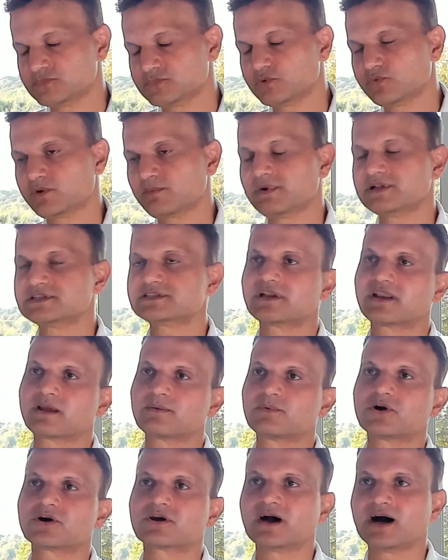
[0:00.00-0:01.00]
you were mentioning
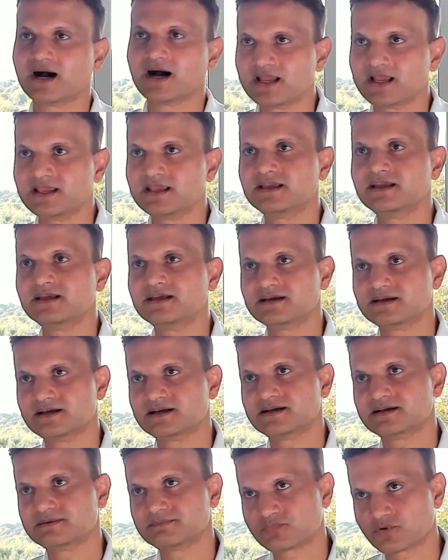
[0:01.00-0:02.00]
about eye
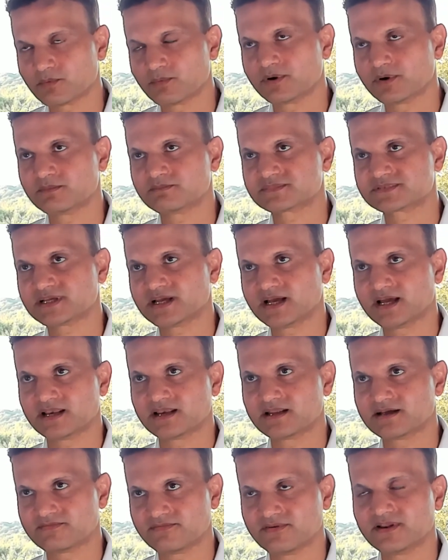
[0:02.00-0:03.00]
problems
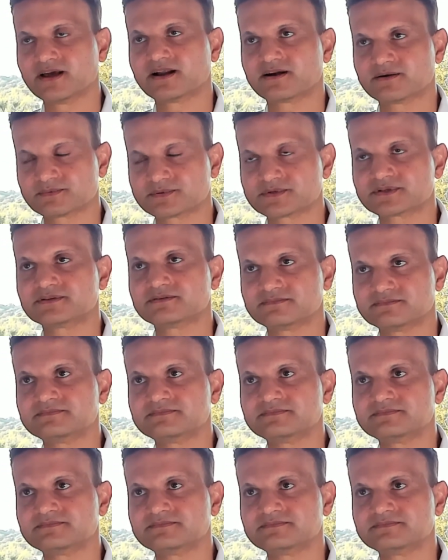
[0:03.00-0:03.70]
and flare-ups.